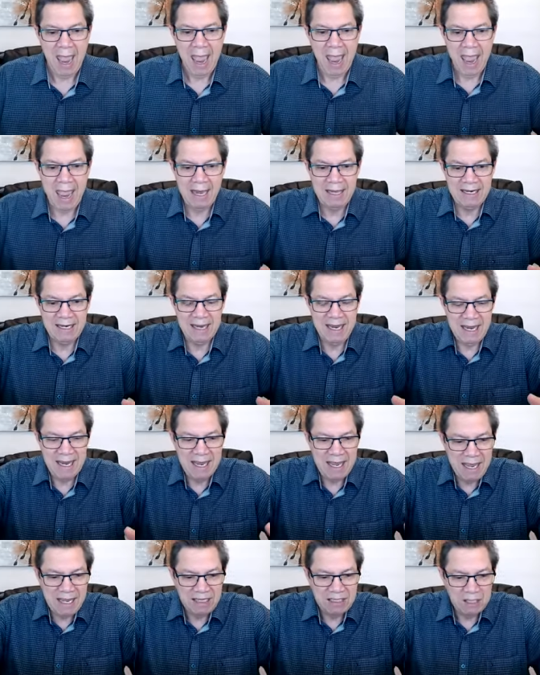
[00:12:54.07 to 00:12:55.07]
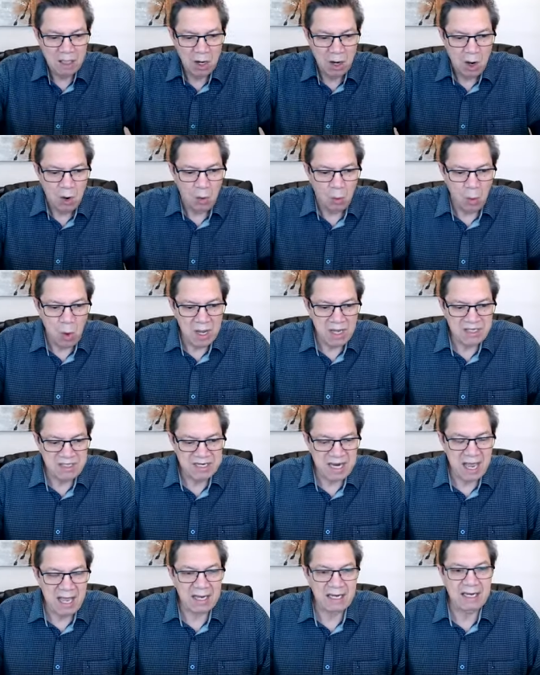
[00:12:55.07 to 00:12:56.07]
And it was
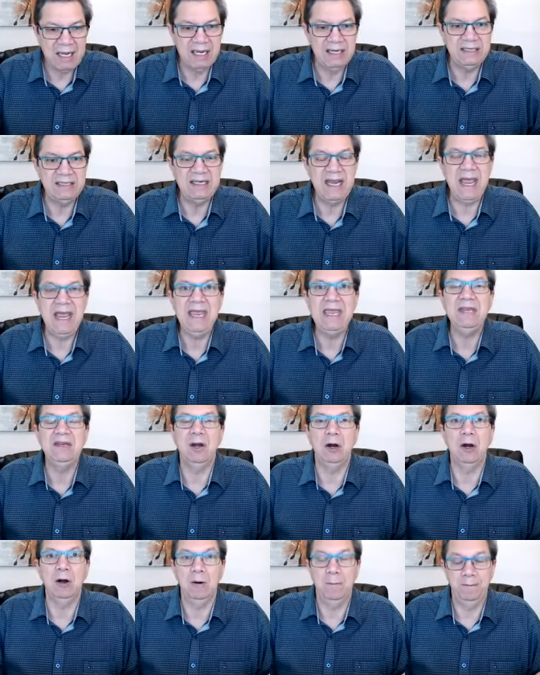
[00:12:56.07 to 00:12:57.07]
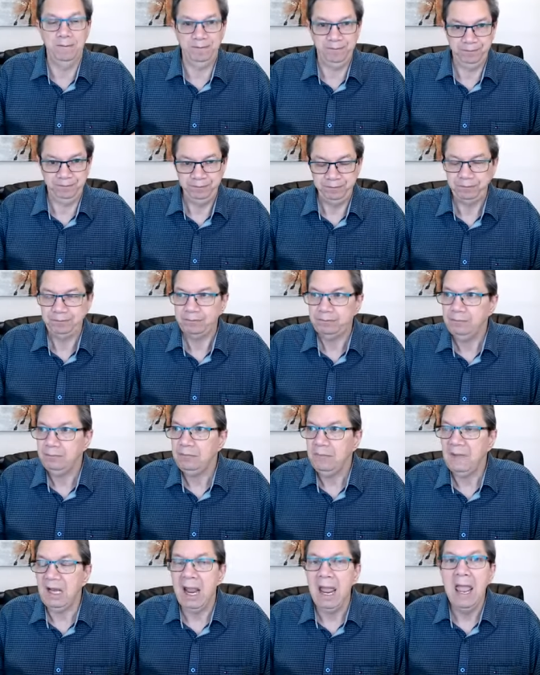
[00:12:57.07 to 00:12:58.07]
a container.
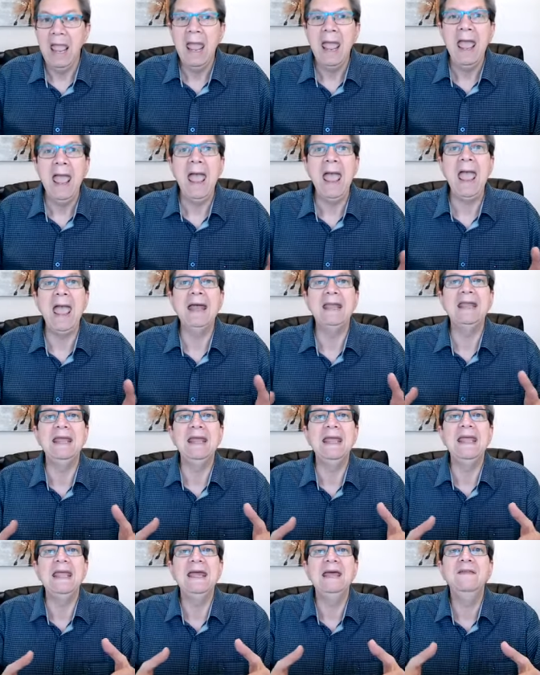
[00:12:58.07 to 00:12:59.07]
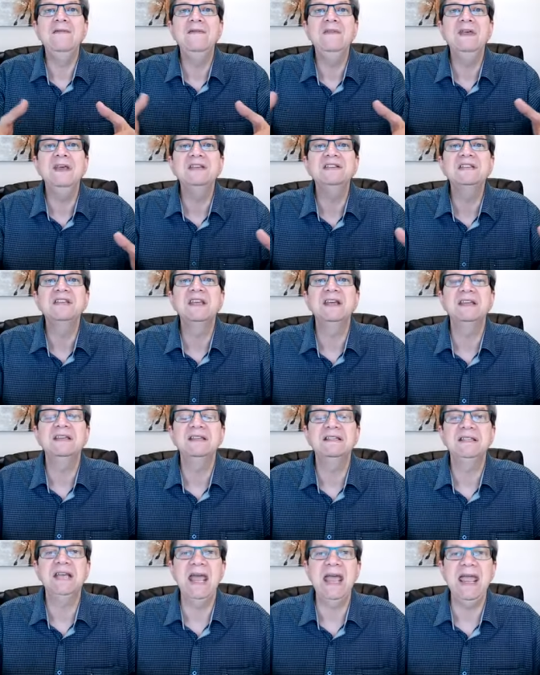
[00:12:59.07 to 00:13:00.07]
And in this
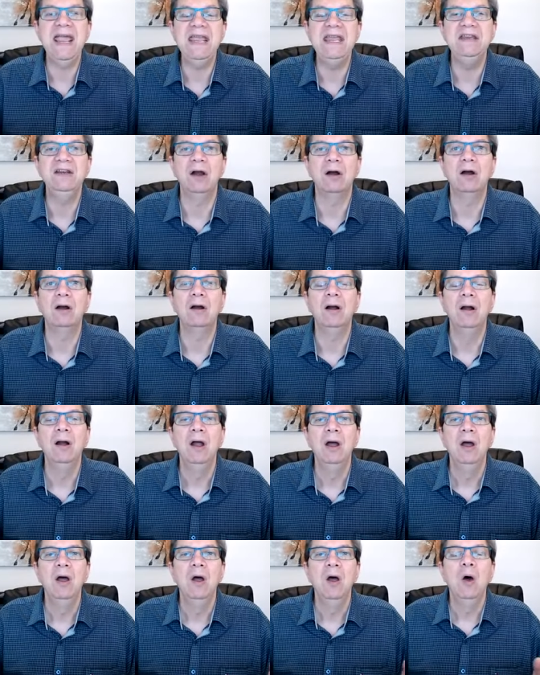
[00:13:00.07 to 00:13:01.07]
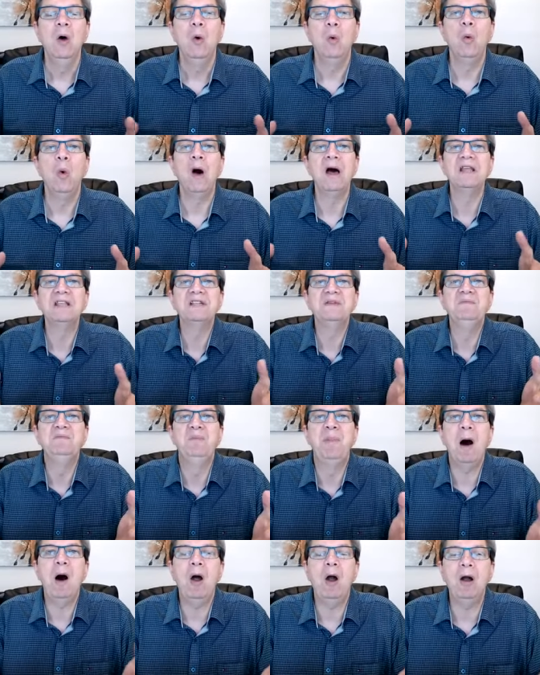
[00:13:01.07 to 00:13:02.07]
container was
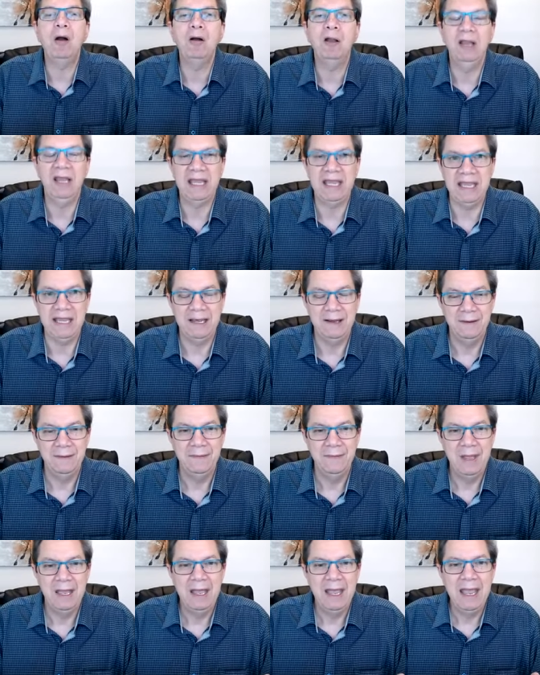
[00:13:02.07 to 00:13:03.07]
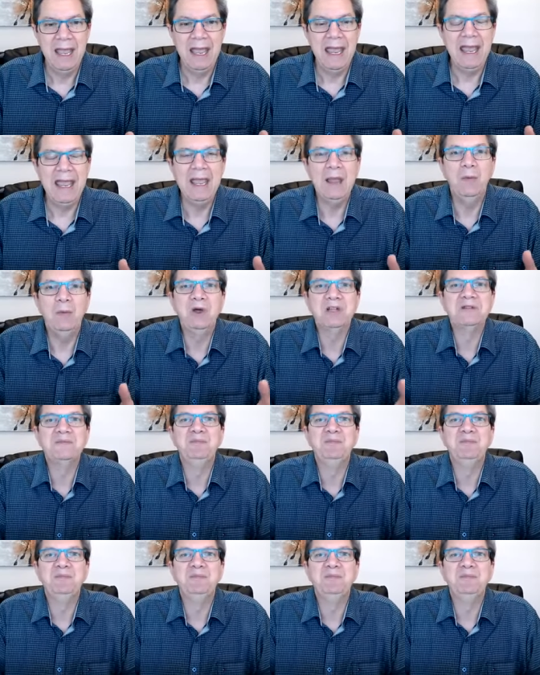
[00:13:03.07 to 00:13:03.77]
barley. It was